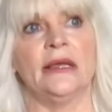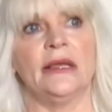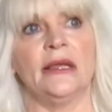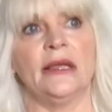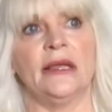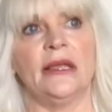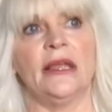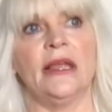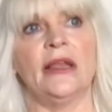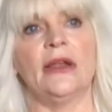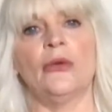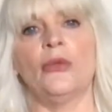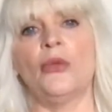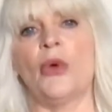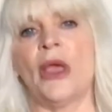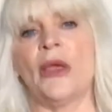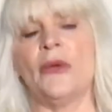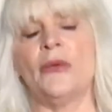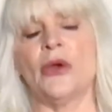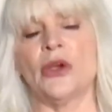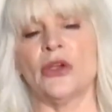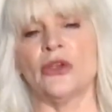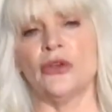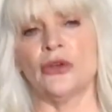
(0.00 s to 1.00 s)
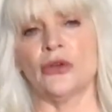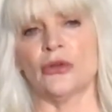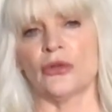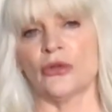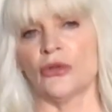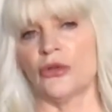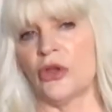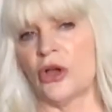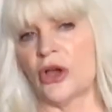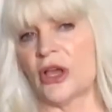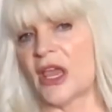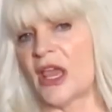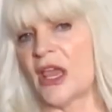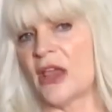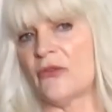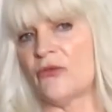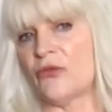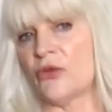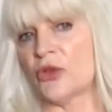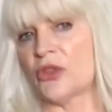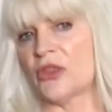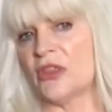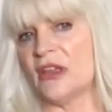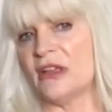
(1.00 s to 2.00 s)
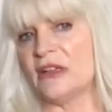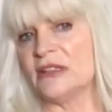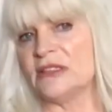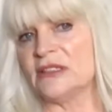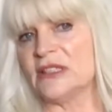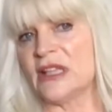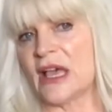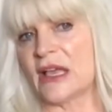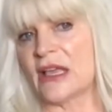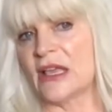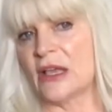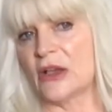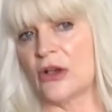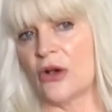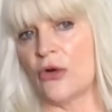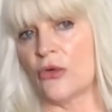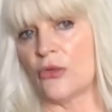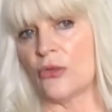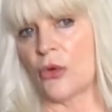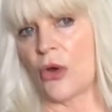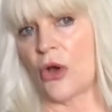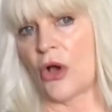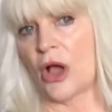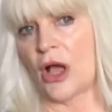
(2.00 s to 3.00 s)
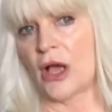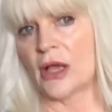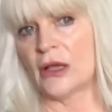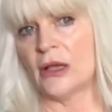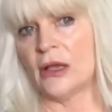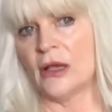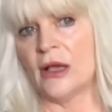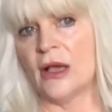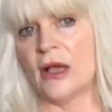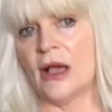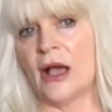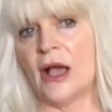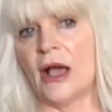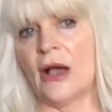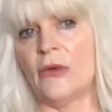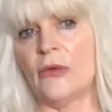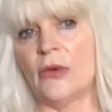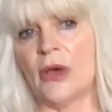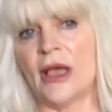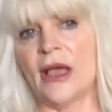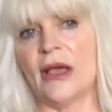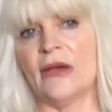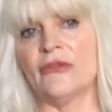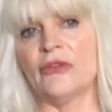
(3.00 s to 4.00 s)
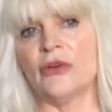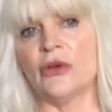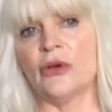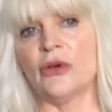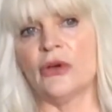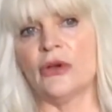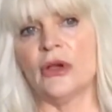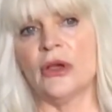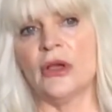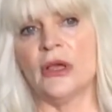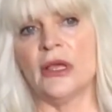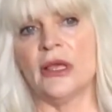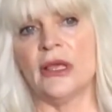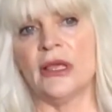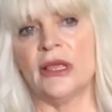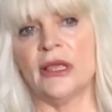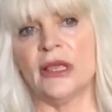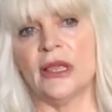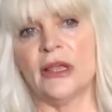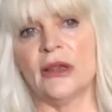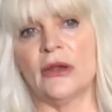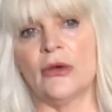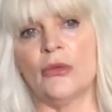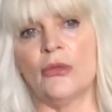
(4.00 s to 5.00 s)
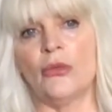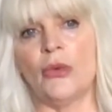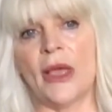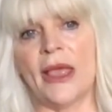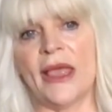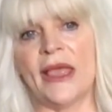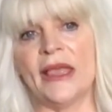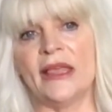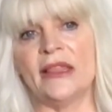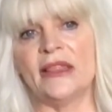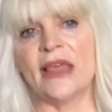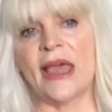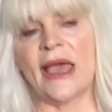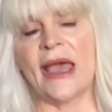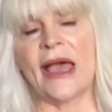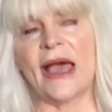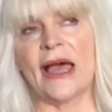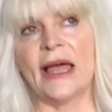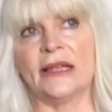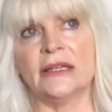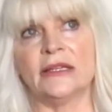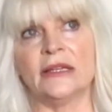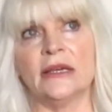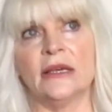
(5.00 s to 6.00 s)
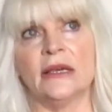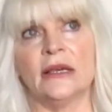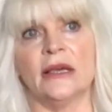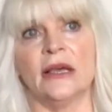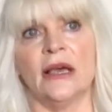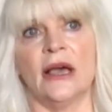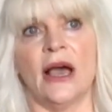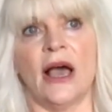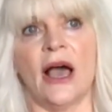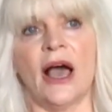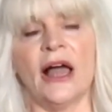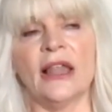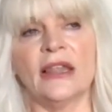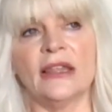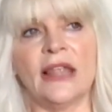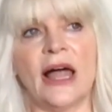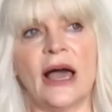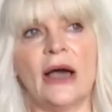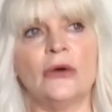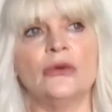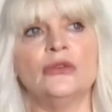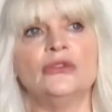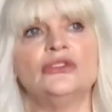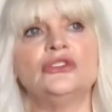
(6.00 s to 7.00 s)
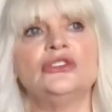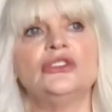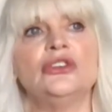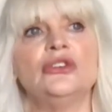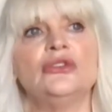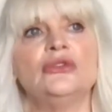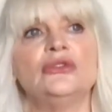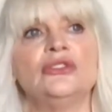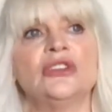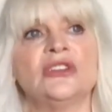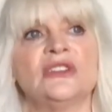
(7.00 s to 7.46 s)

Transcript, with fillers: in a way where you're looking for things that can go wrong. However, in a way that allows you to